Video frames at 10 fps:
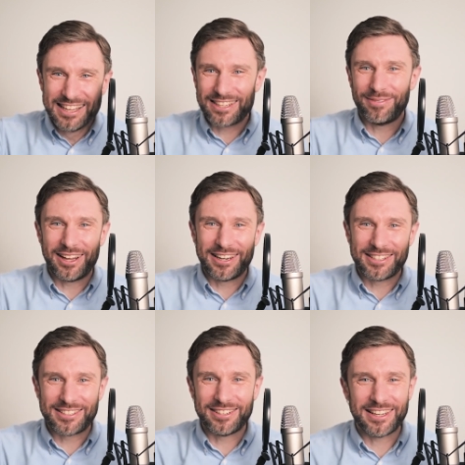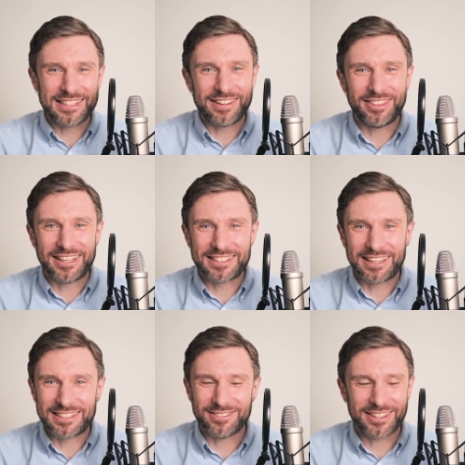So biologists do like to give things
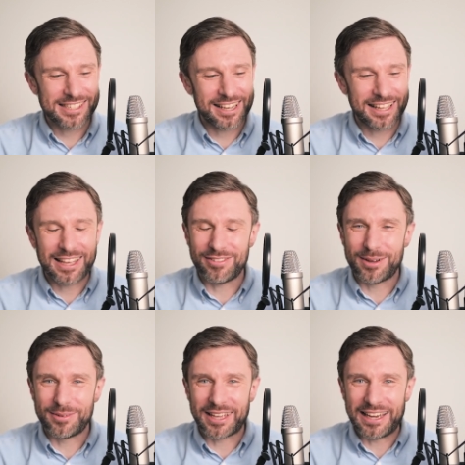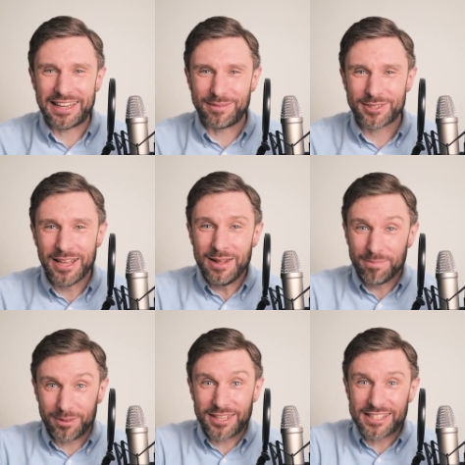uh, sometimes slightly overcomplicated names,
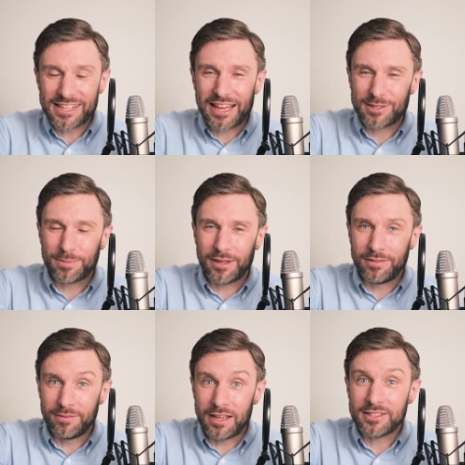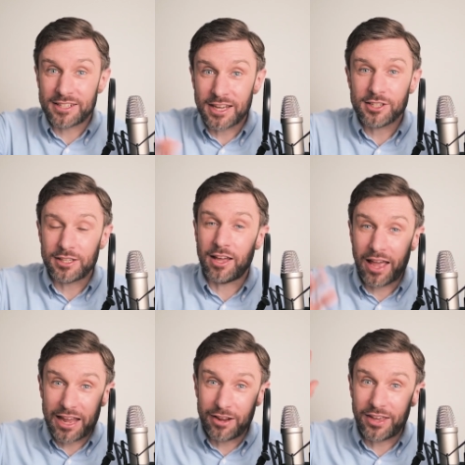but this SASP, it's essentially the,
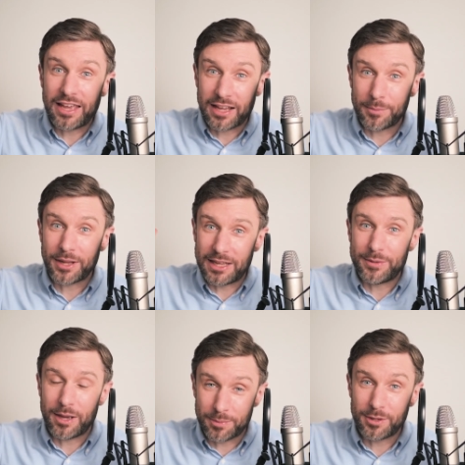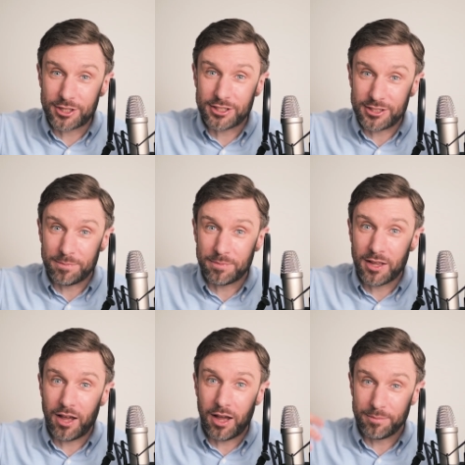hey, over here, come and clear me up immune system
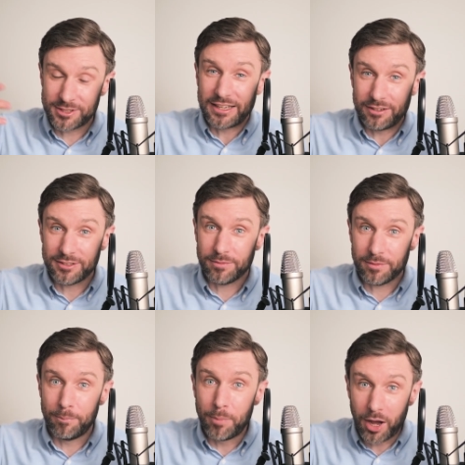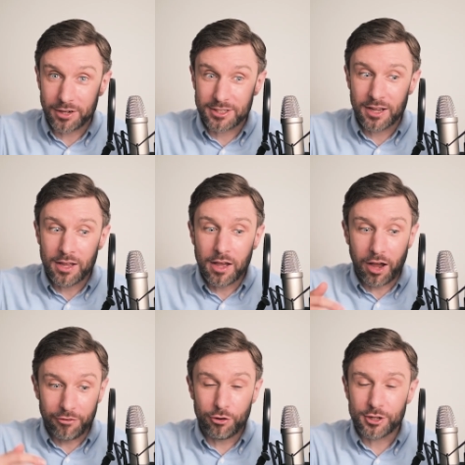um, signal. But
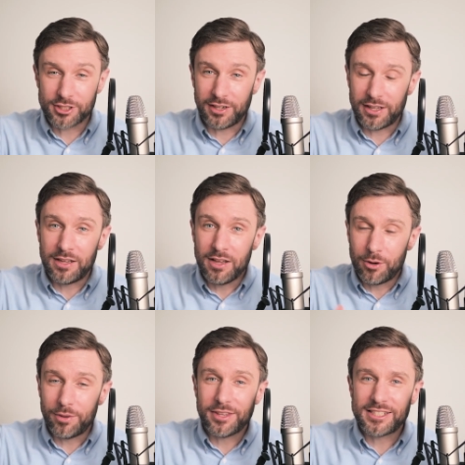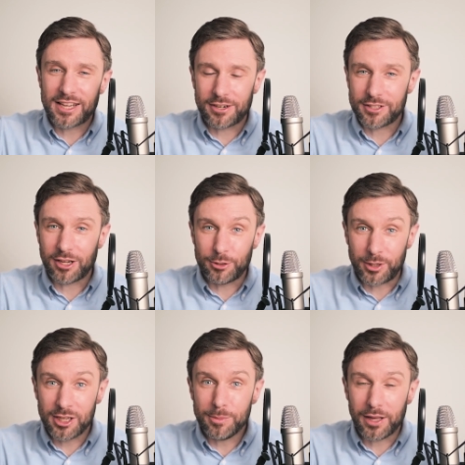unfortunately, when these cells start to
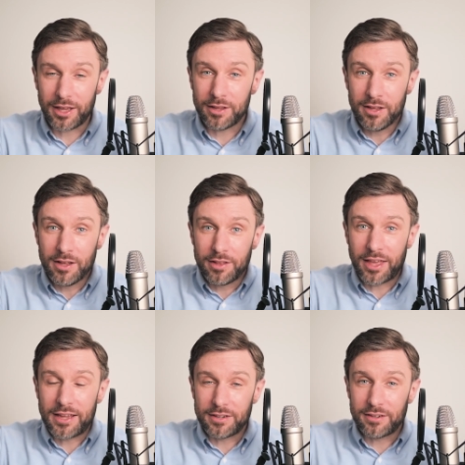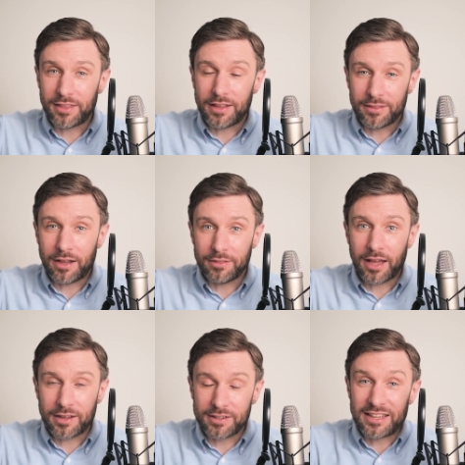accumulate, they can, that, that,
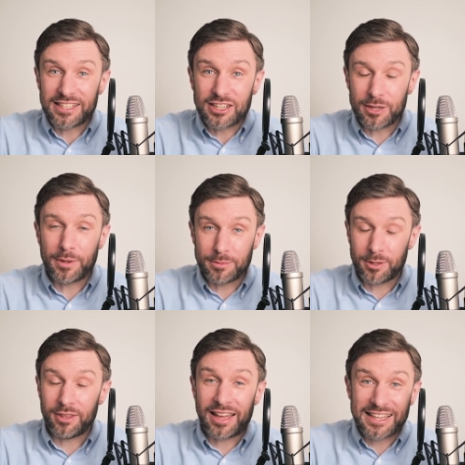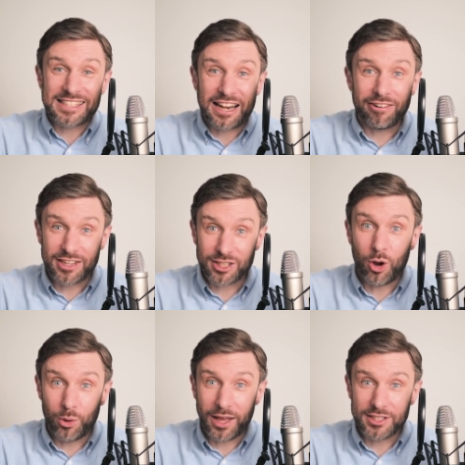that can essentially become something that accelerates the
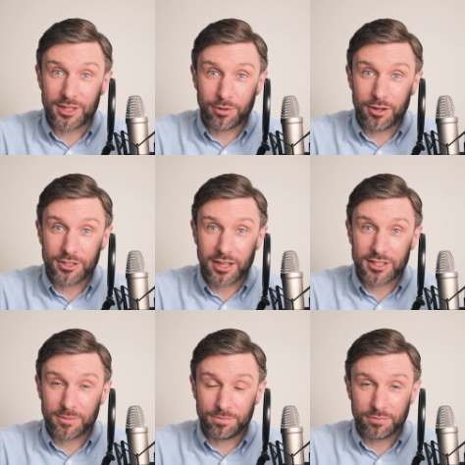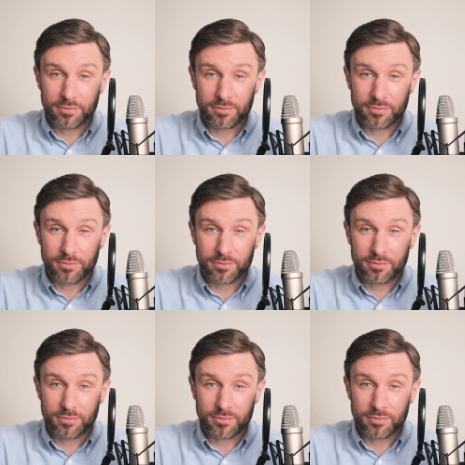whole aging process.